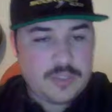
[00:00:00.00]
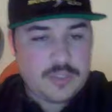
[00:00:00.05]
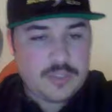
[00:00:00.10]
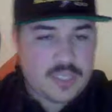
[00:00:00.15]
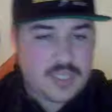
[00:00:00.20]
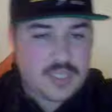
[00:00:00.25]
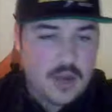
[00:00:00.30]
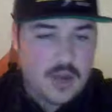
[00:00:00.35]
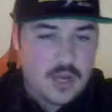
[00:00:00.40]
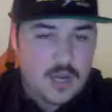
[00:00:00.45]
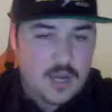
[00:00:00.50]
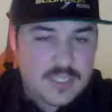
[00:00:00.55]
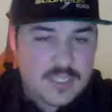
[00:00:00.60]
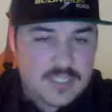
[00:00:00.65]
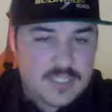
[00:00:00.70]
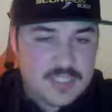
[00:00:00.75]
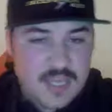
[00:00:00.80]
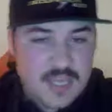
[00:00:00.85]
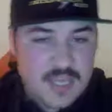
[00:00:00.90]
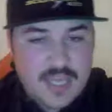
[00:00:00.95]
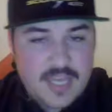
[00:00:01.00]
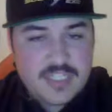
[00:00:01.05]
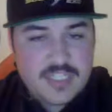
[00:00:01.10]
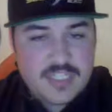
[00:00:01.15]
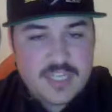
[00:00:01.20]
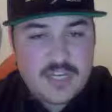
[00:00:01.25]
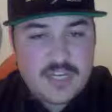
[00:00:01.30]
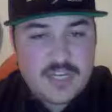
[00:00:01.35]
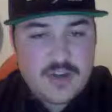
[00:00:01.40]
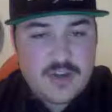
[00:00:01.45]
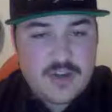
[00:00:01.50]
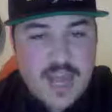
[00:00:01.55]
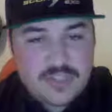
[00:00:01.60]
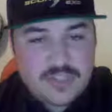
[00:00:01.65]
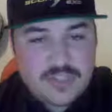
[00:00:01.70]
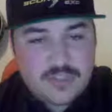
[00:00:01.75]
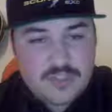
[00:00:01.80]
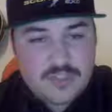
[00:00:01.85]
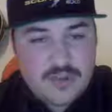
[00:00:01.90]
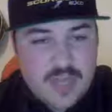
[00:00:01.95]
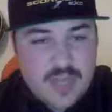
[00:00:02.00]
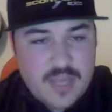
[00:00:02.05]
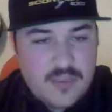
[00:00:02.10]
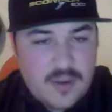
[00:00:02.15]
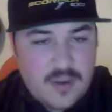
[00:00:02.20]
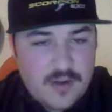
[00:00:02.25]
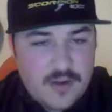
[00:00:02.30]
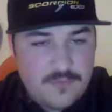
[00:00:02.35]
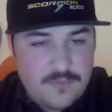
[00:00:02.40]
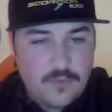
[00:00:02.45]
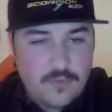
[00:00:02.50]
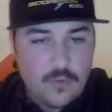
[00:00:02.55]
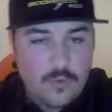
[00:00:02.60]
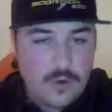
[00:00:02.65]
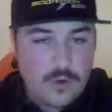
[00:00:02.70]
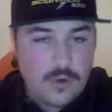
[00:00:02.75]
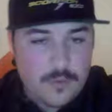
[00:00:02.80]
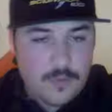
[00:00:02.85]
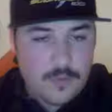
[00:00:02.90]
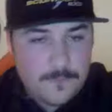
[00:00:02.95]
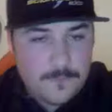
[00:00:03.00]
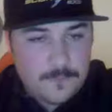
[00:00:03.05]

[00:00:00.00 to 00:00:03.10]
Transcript: economy does not engage in international trade, therefore,